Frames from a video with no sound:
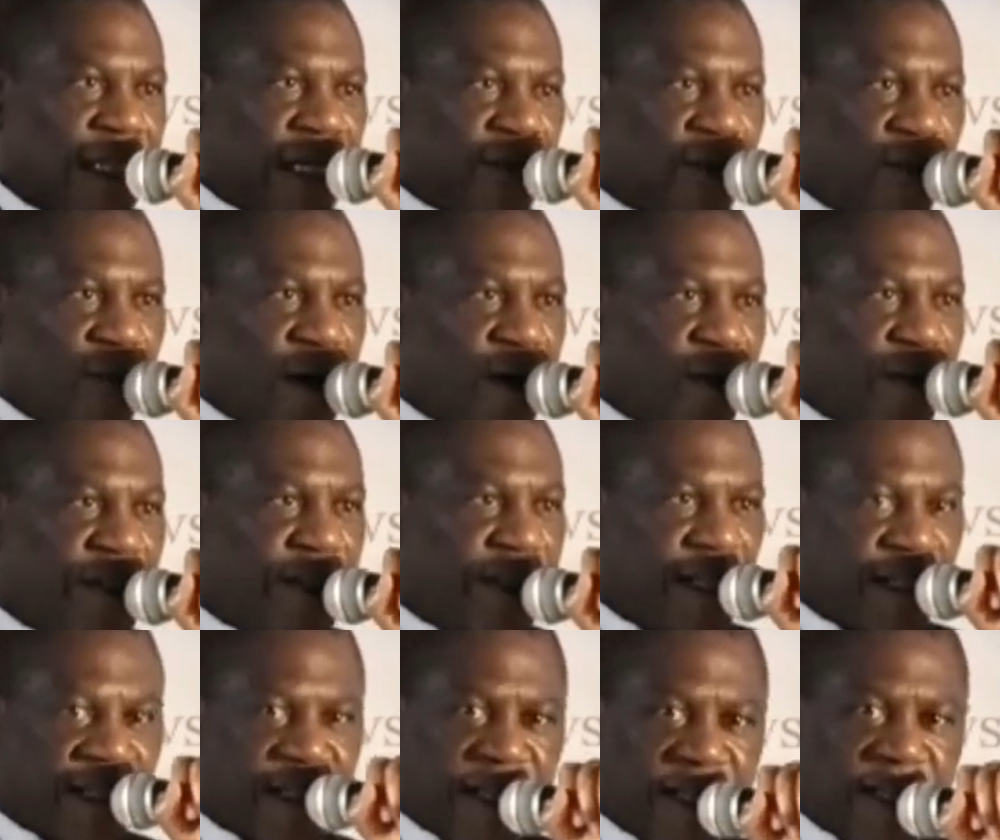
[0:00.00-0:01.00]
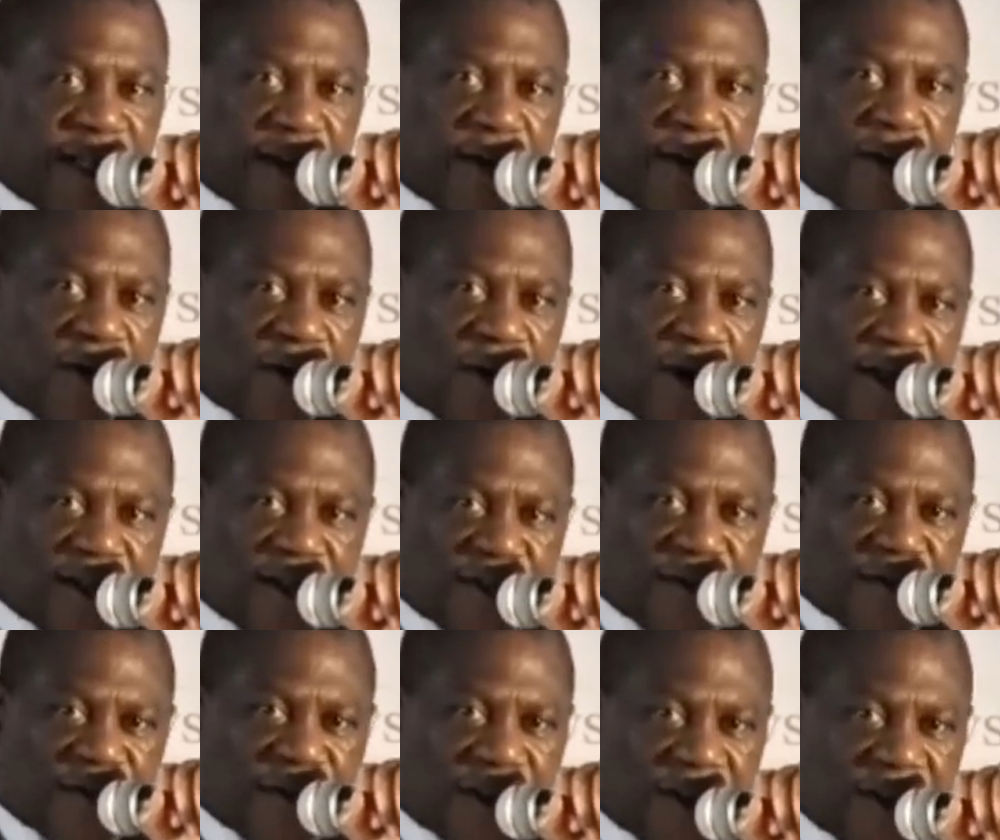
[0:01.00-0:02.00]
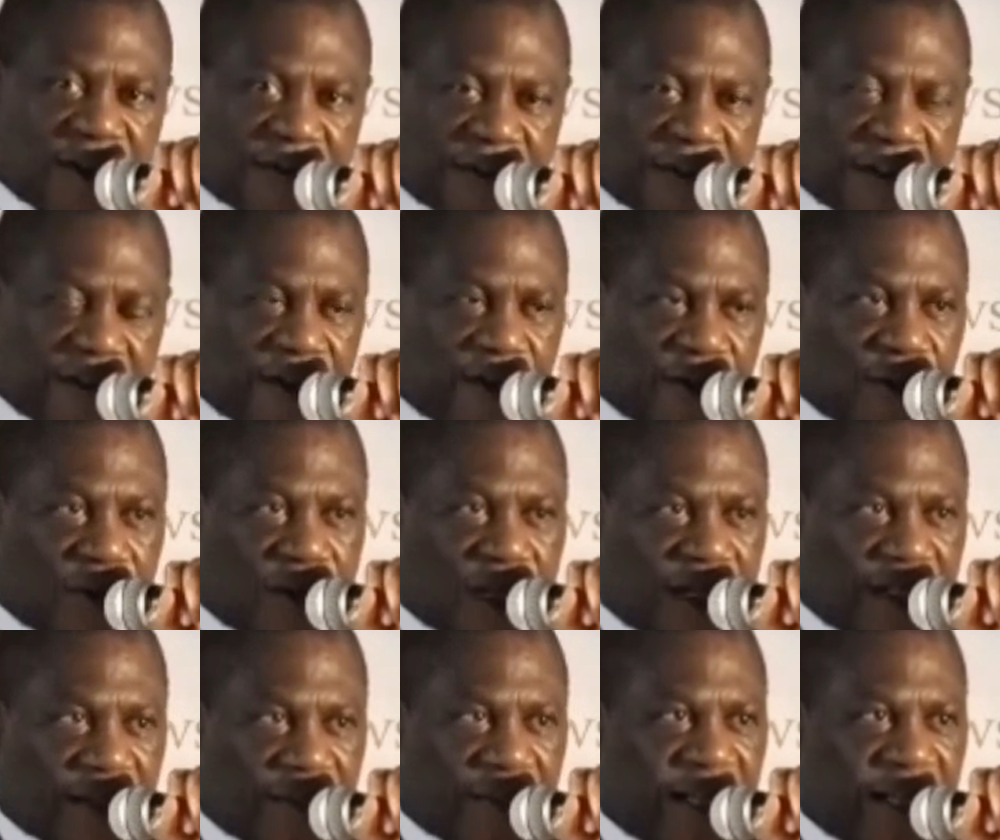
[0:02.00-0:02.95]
where we started the Congress of South African Students.